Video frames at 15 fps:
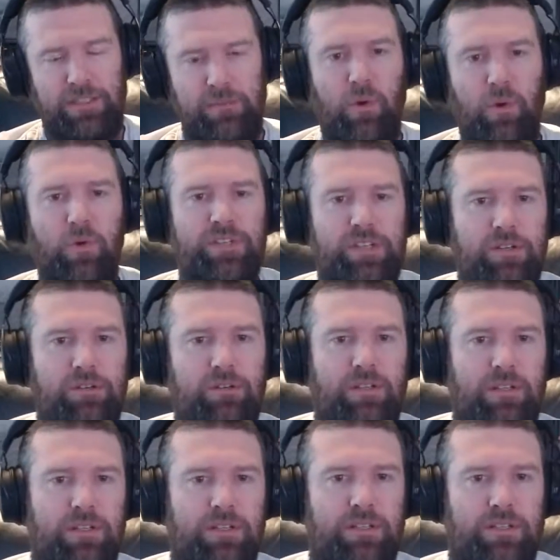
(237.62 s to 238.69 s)
it's a more
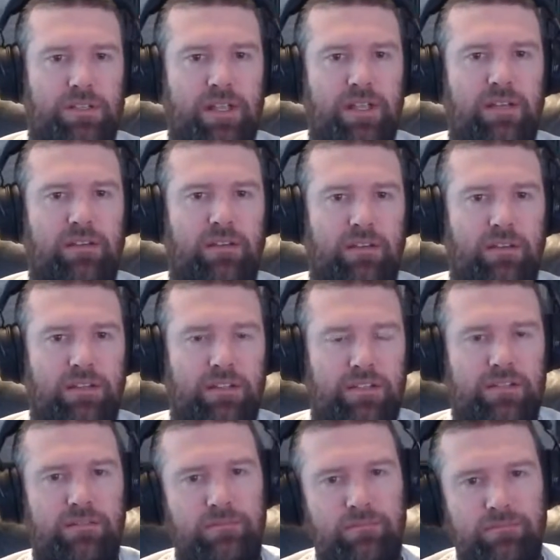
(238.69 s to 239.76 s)
serious thing than
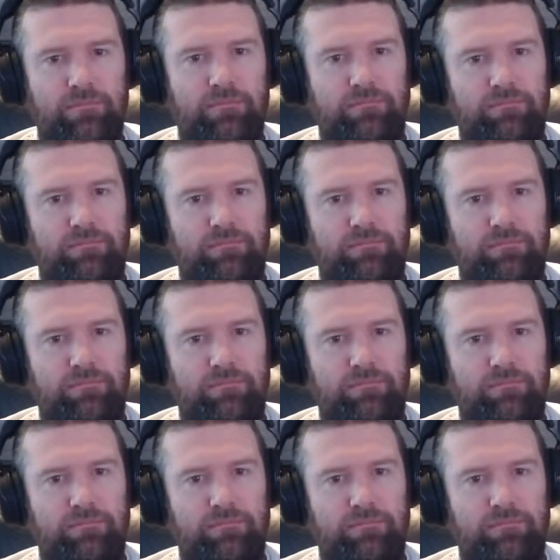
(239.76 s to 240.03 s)
just